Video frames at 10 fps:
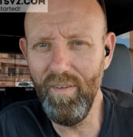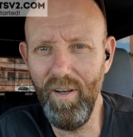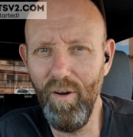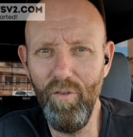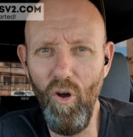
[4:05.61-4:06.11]

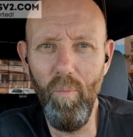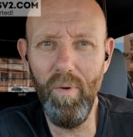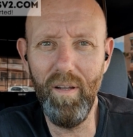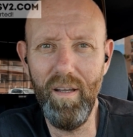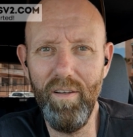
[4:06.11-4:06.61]
You know,
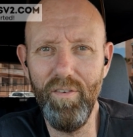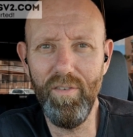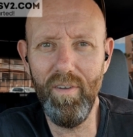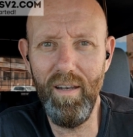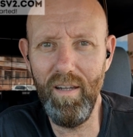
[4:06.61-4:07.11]
normal
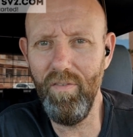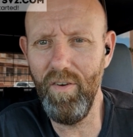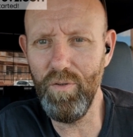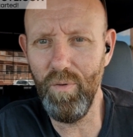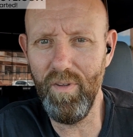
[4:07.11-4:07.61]
is an
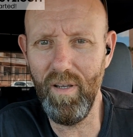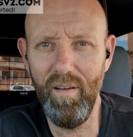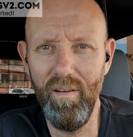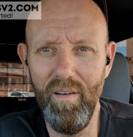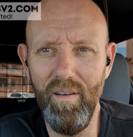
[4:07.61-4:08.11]
individual thing.